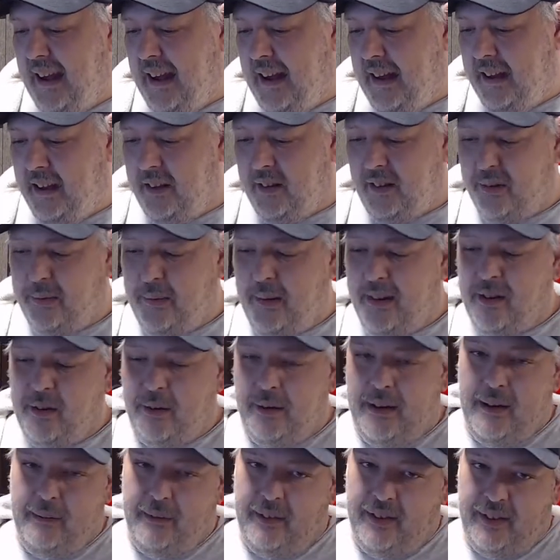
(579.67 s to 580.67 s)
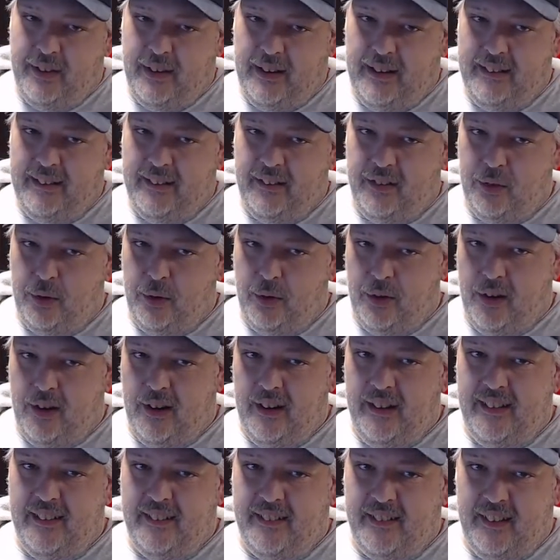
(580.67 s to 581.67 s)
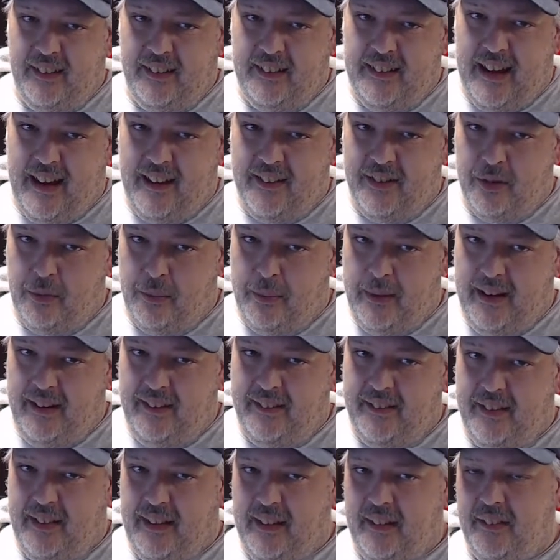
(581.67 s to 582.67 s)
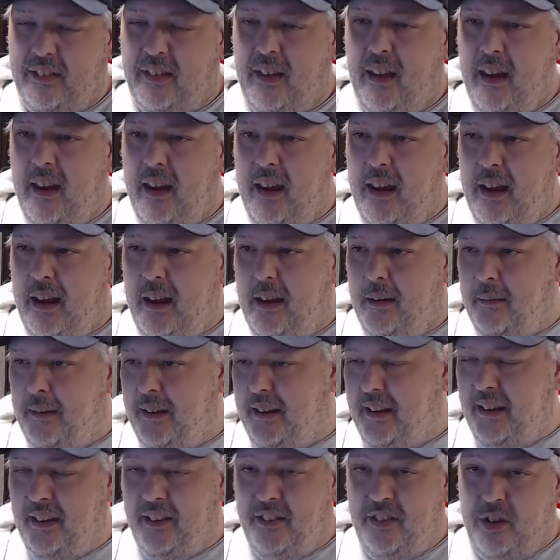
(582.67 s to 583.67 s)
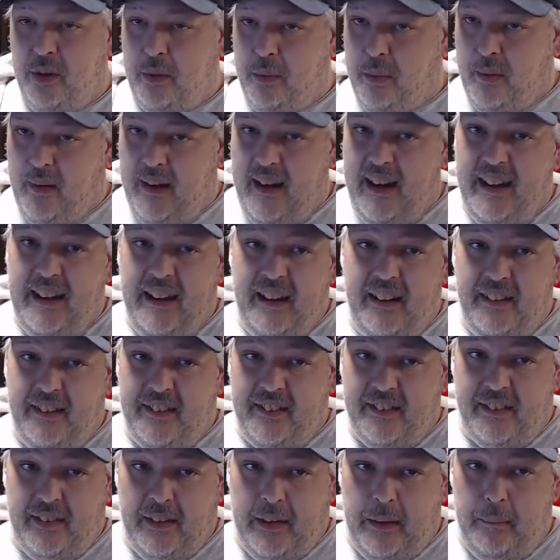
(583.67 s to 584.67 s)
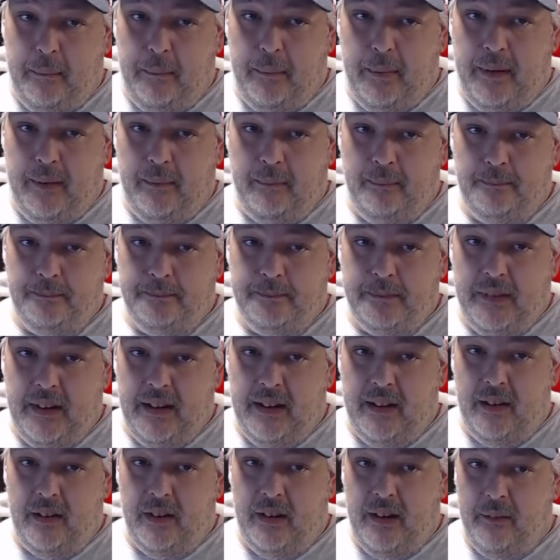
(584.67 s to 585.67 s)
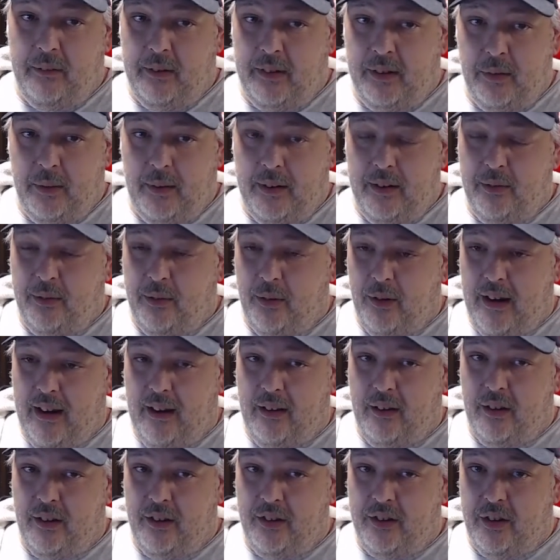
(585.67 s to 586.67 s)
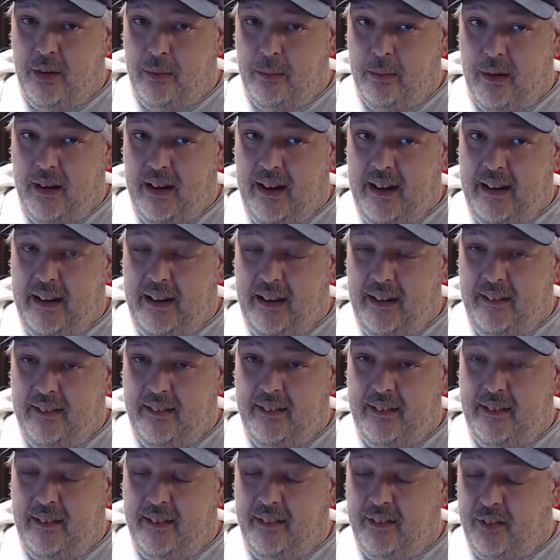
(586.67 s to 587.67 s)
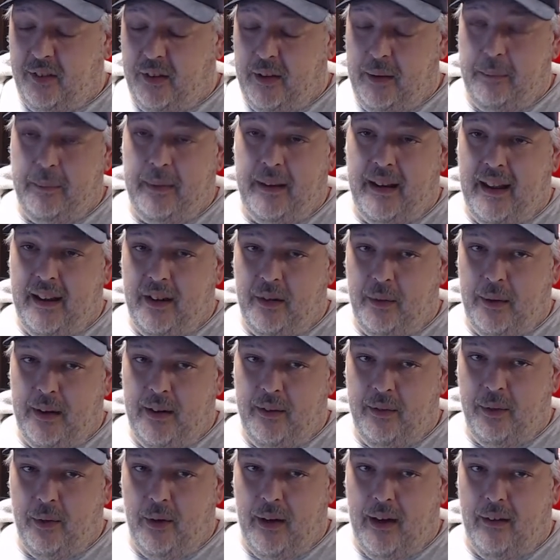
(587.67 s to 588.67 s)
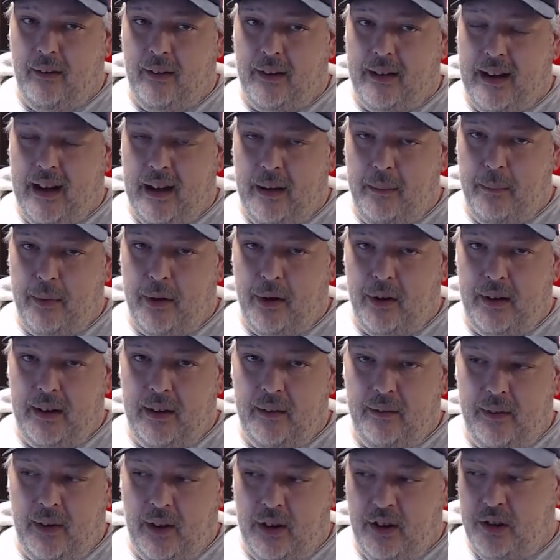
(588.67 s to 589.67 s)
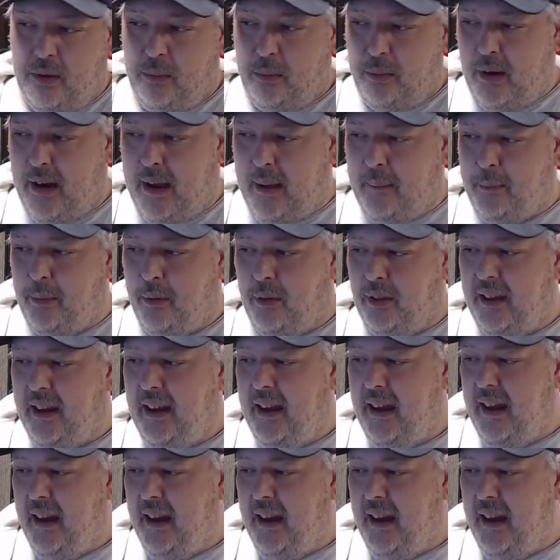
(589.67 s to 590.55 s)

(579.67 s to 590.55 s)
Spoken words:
especially when you have a thought disorder, it just exacerbates things because your brain needs sleep. And every 24 hours, your brain needs sleep in that 24-hour time period to function properly.